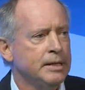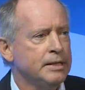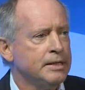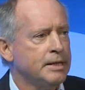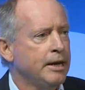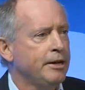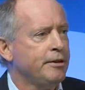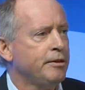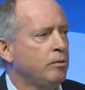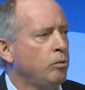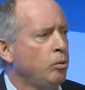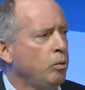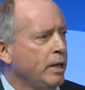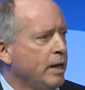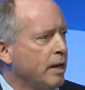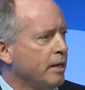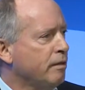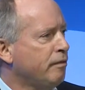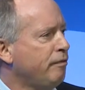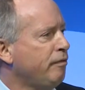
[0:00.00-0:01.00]
et cetera, all
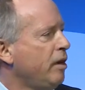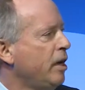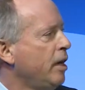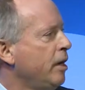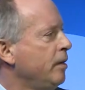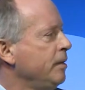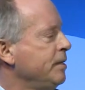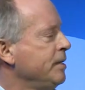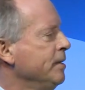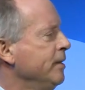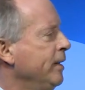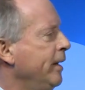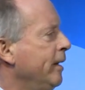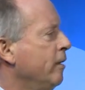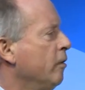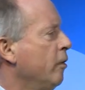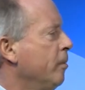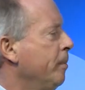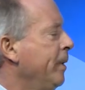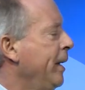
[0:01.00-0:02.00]
the other flows in the
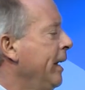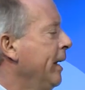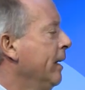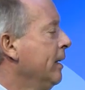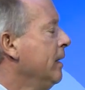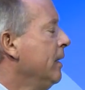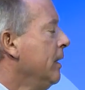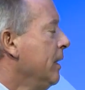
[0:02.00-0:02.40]
economy.